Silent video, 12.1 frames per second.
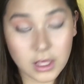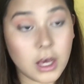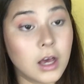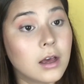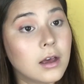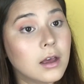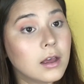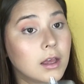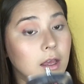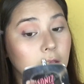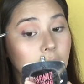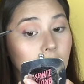the
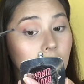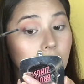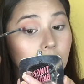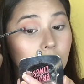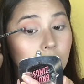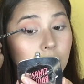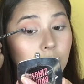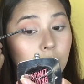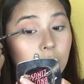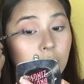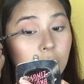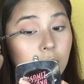outer
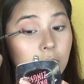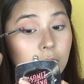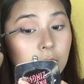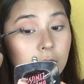corner.